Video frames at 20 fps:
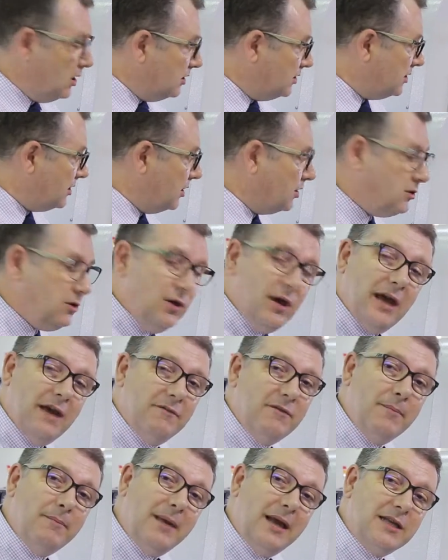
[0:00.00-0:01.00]
So you
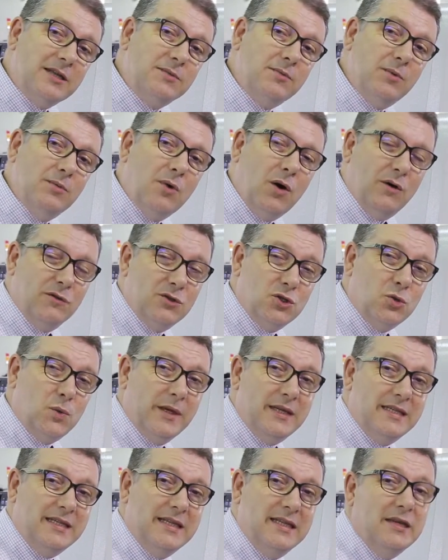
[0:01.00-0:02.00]
have a maximum of
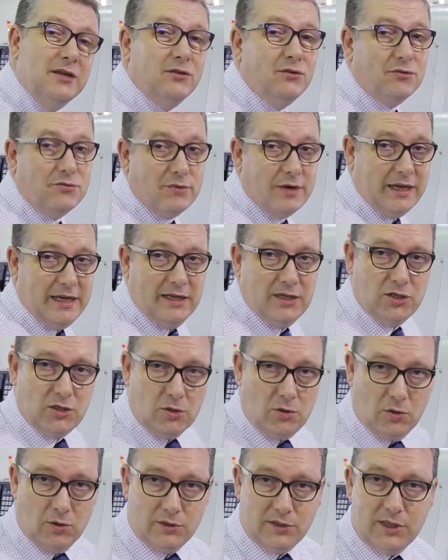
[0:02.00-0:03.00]
23
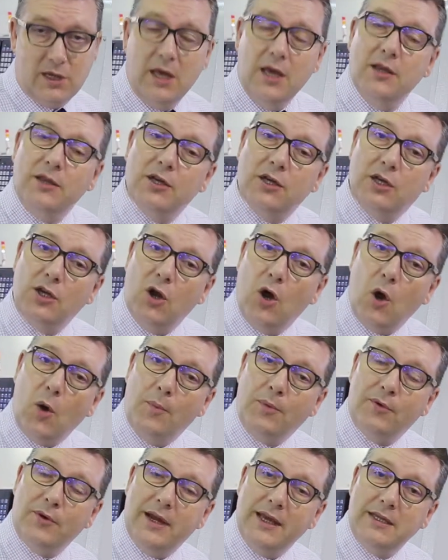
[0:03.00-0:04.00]
tools that can
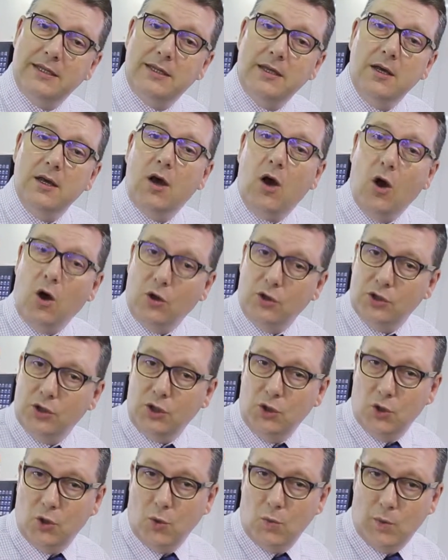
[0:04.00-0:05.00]
operate on
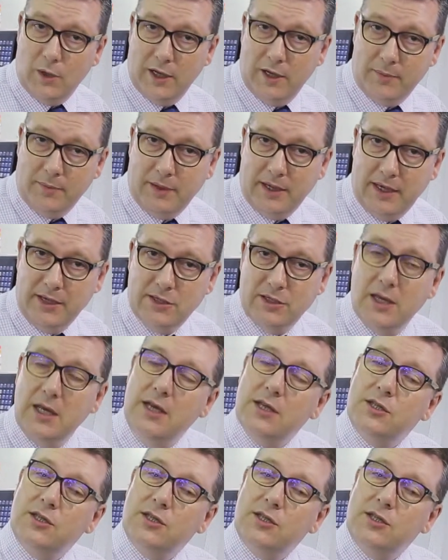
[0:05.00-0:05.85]
your workpiece.